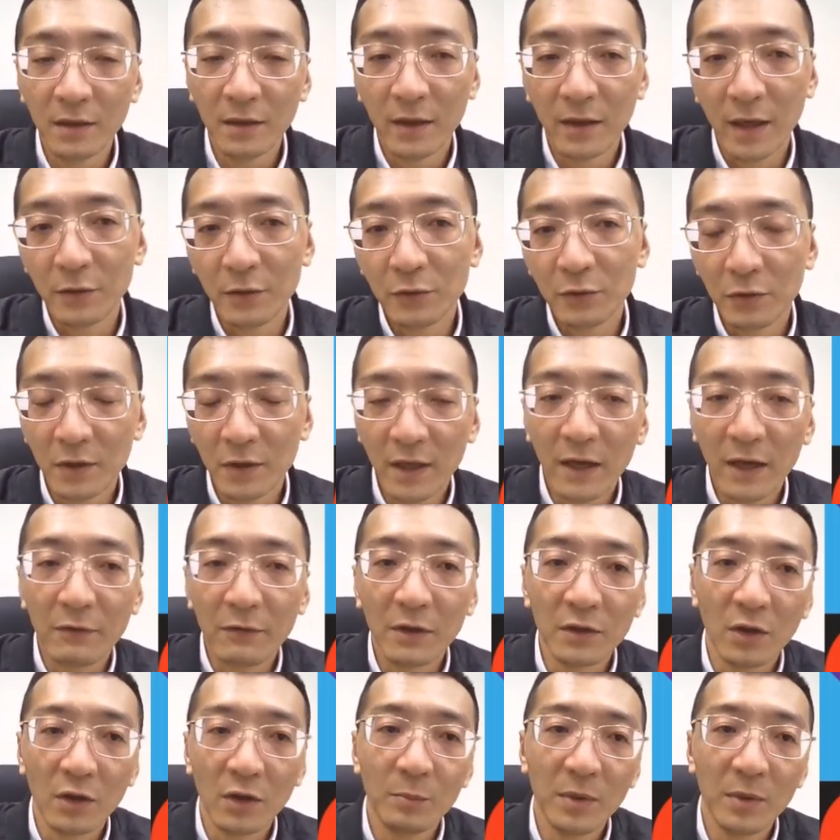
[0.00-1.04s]
and today our
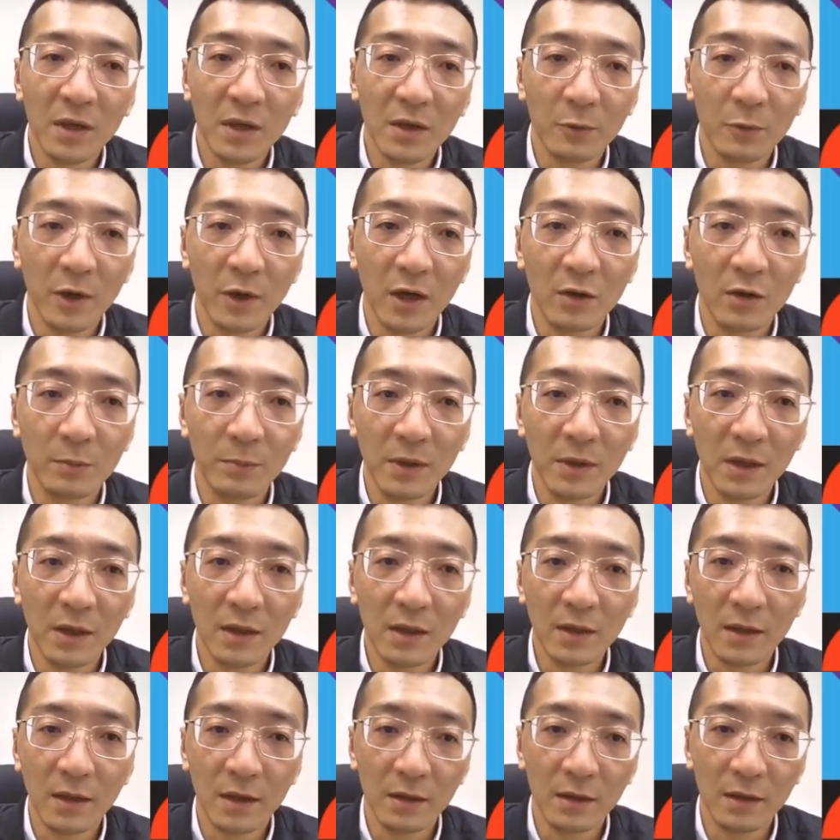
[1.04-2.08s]
topic will
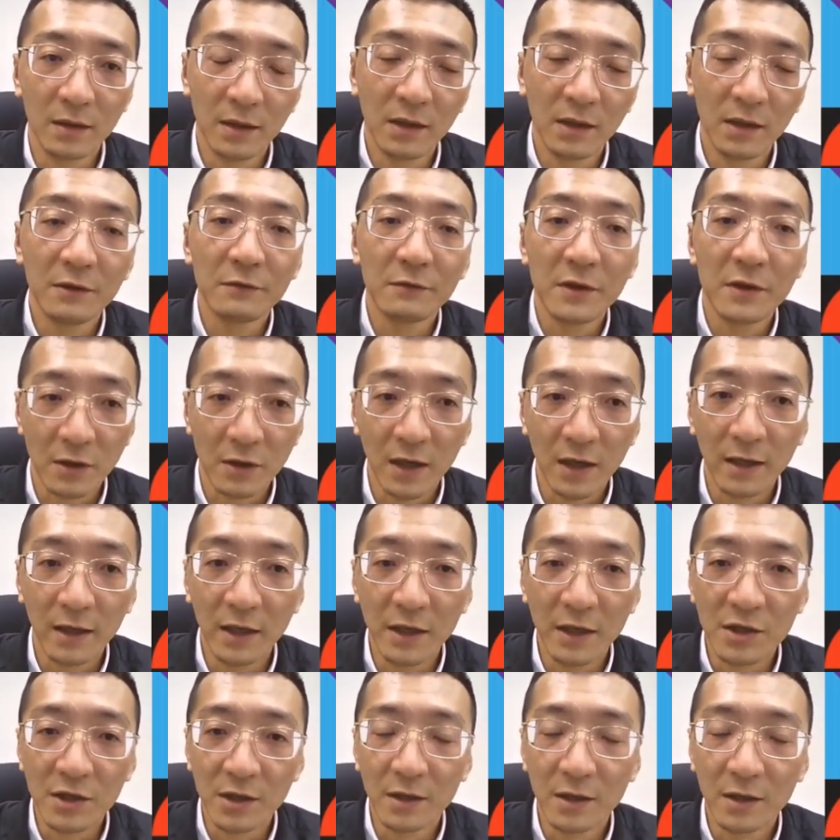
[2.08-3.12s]
be data
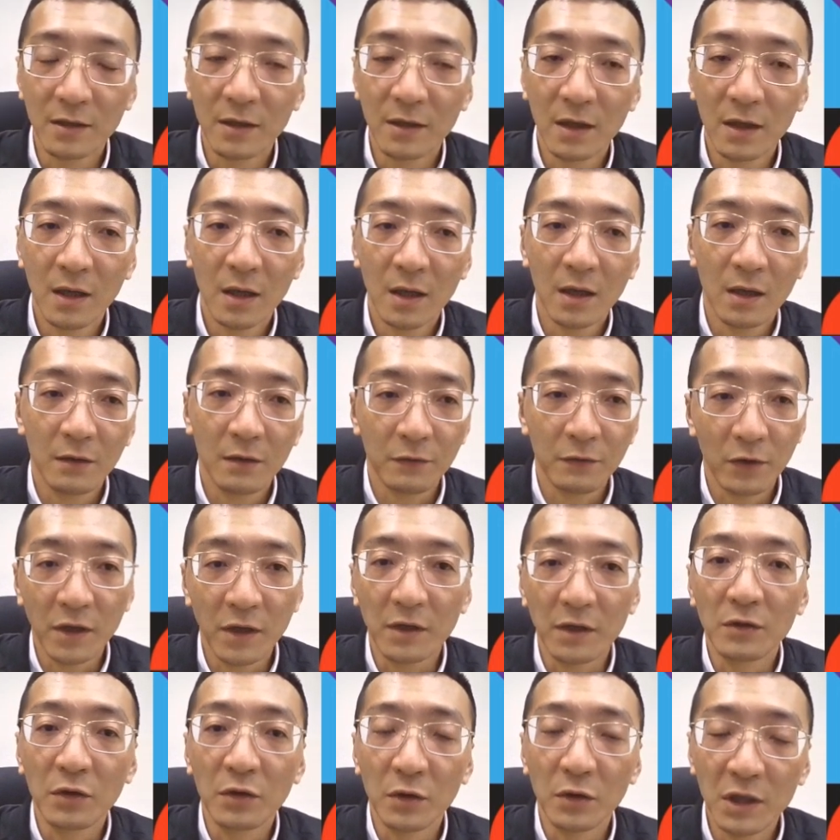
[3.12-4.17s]
visualization for
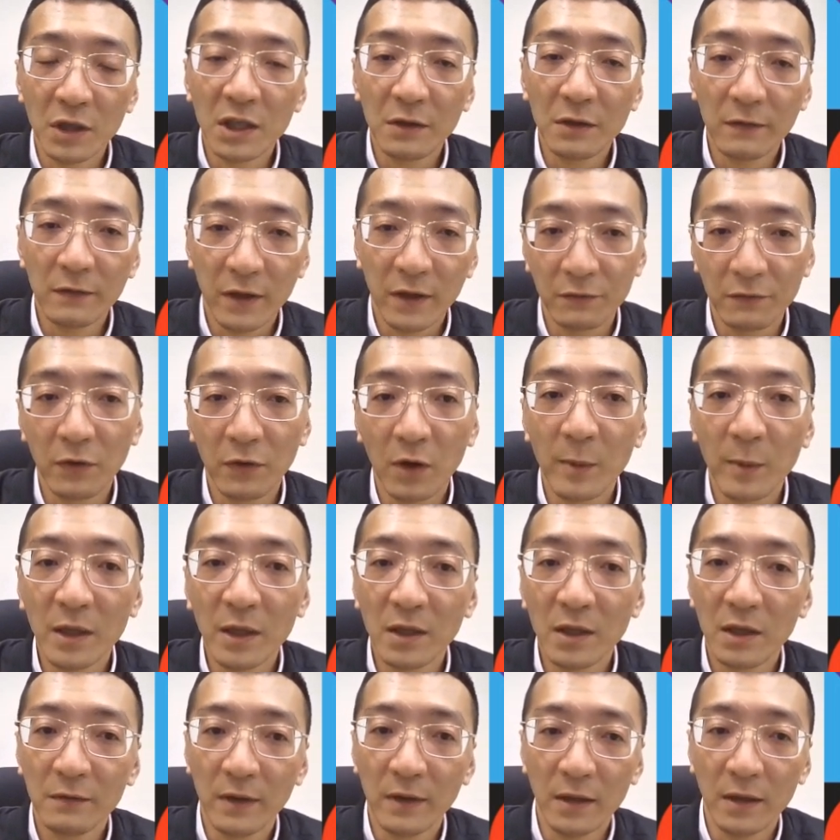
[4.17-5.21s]
intuitive,
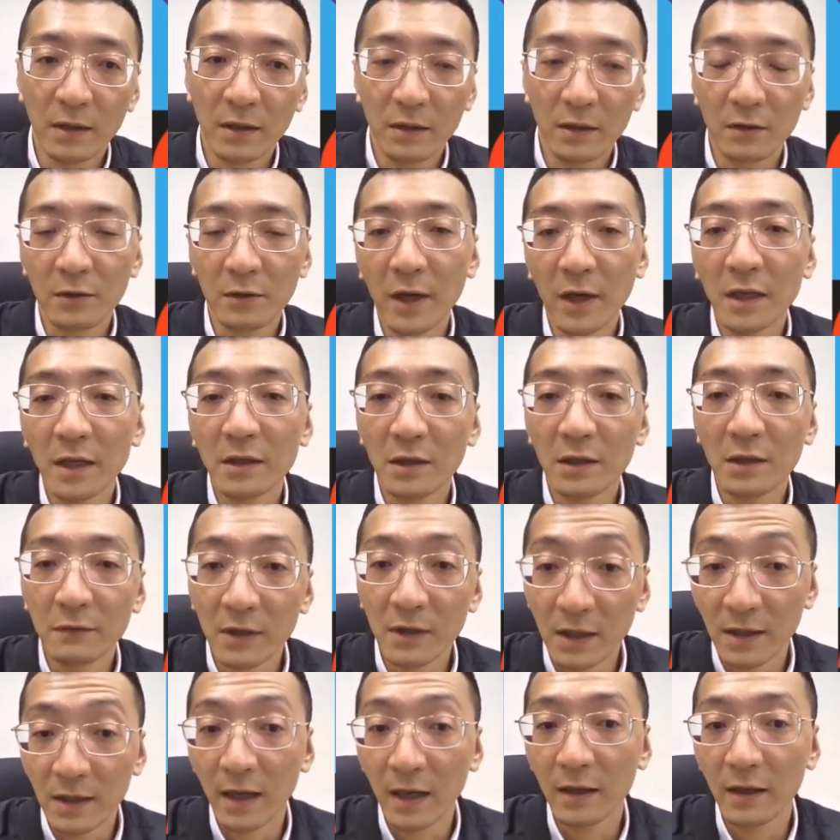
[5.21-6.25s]
informative, and interactive
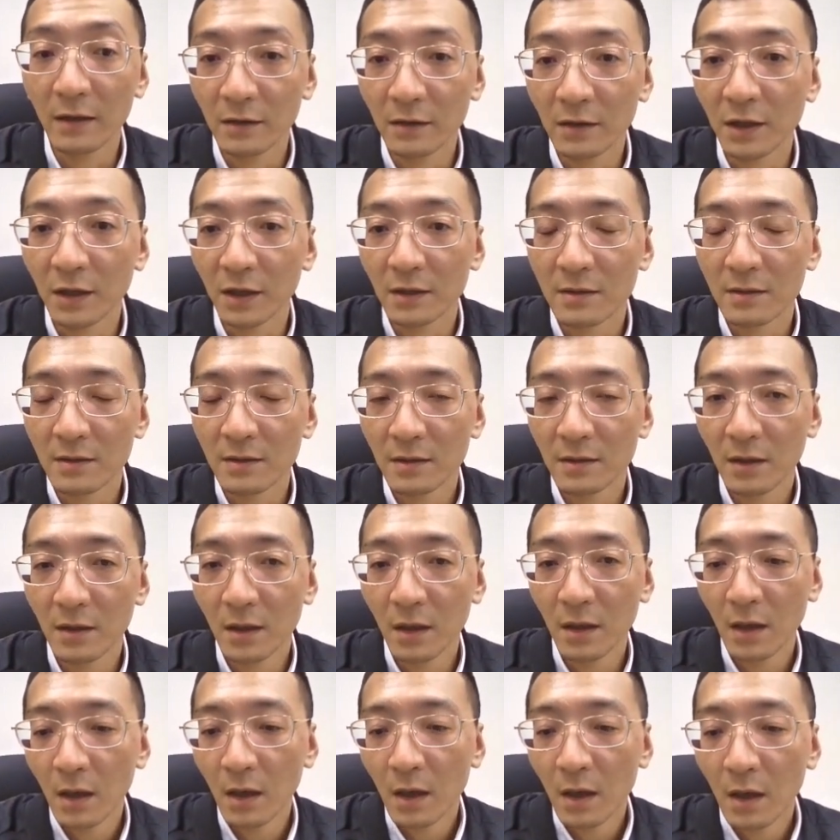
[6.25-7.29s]
data analytics.
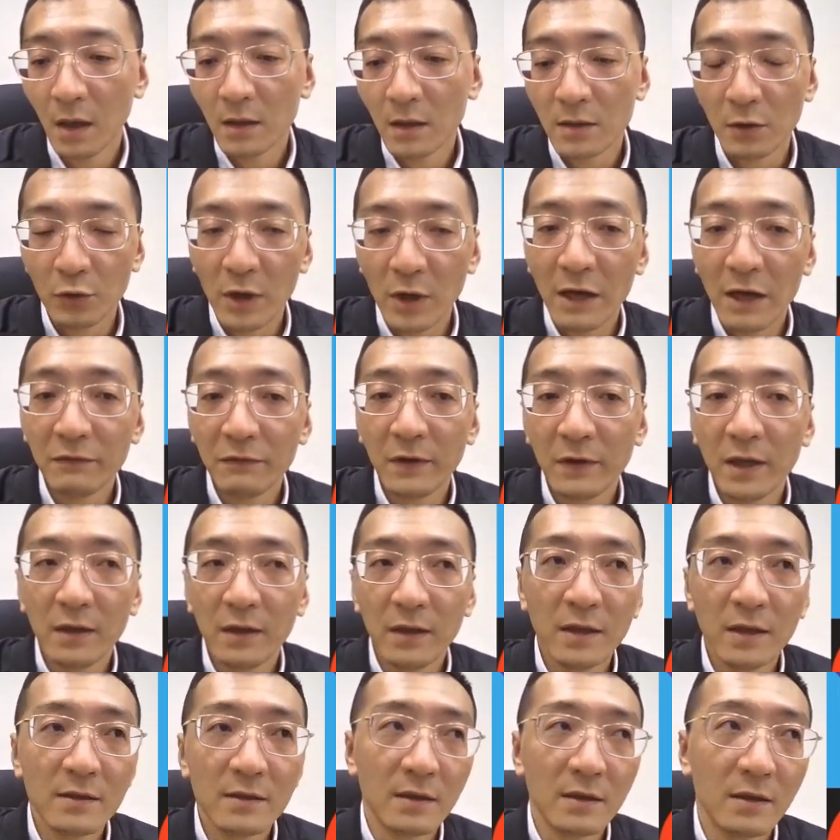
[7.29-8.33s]
So roughly
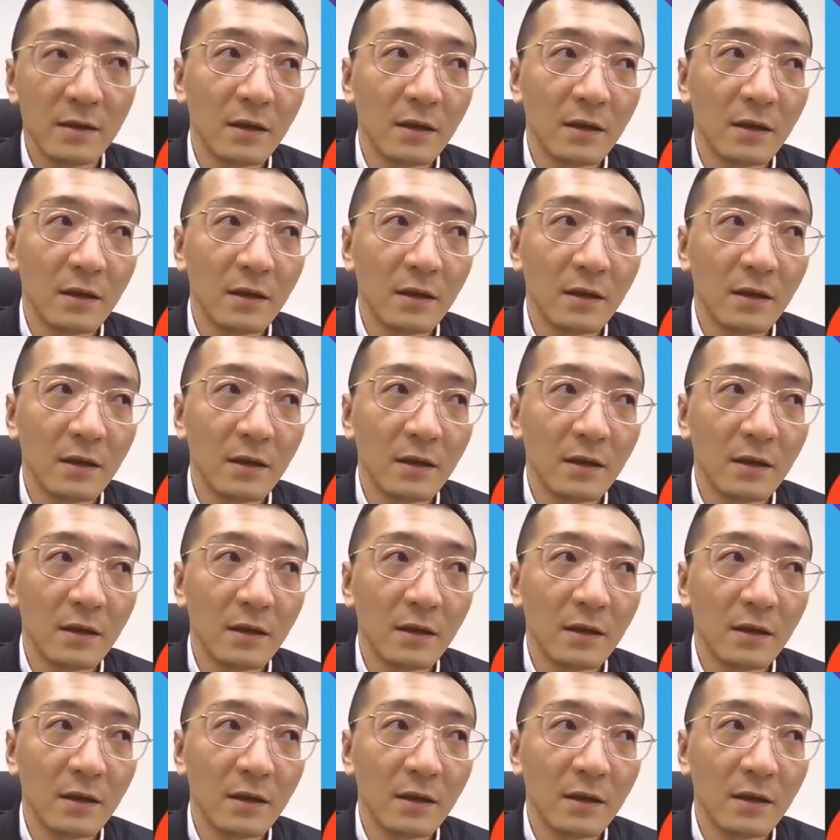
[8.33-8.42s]
this